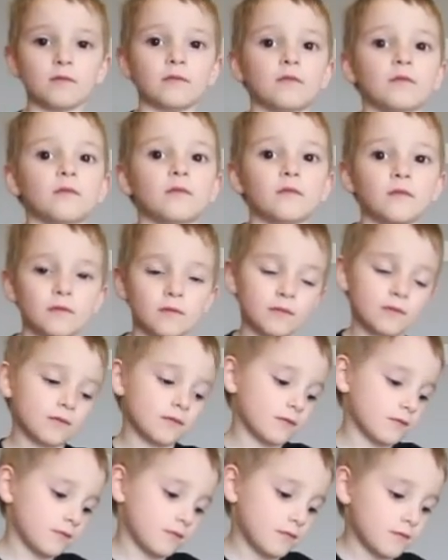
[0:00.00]

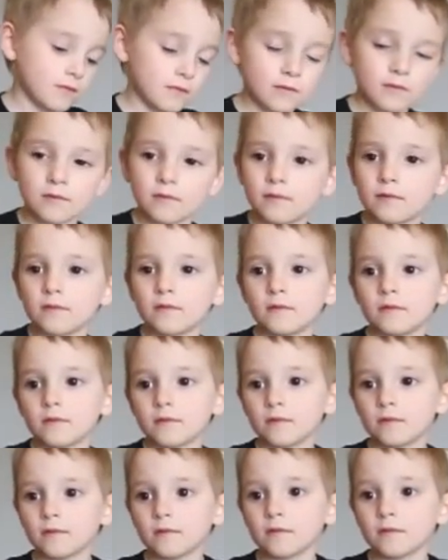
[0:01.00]

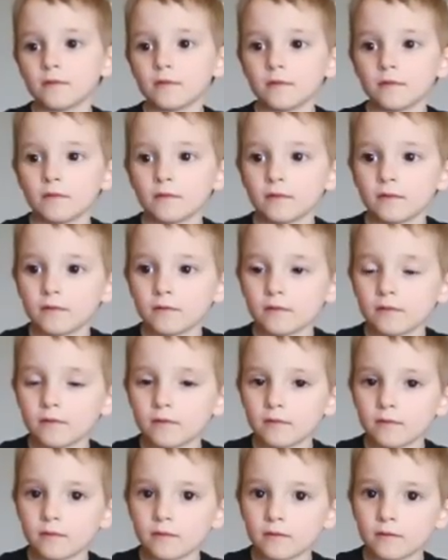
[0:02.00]

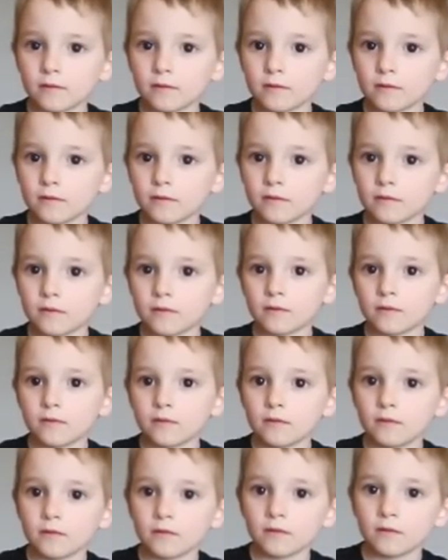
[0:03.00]

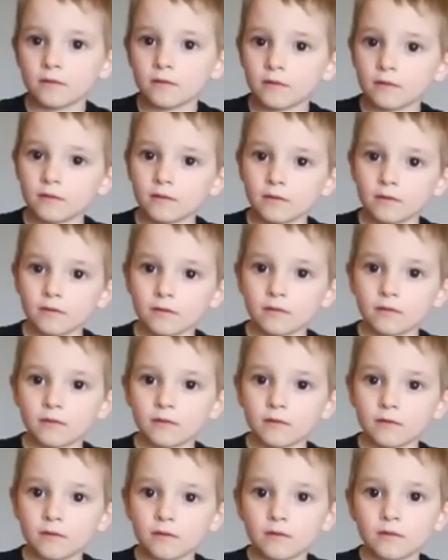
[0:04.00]

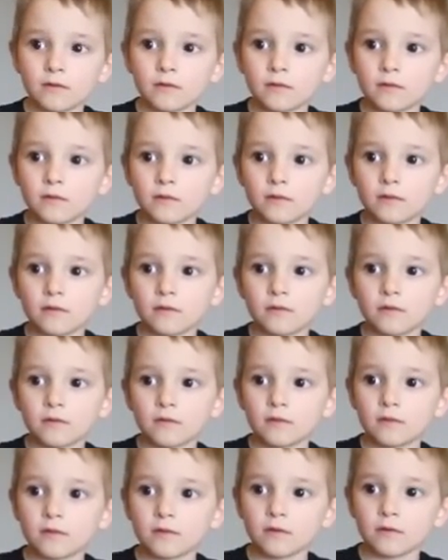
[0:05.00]

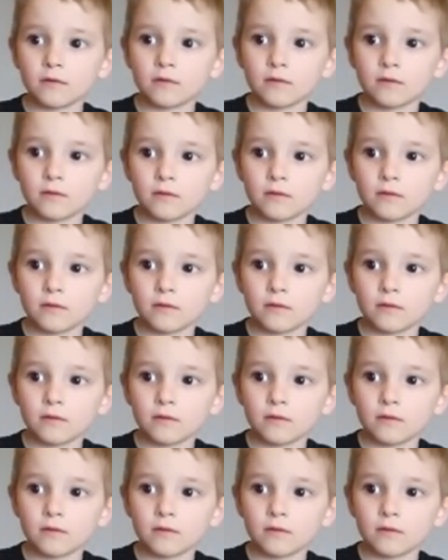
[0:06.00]
This person isn't speaking.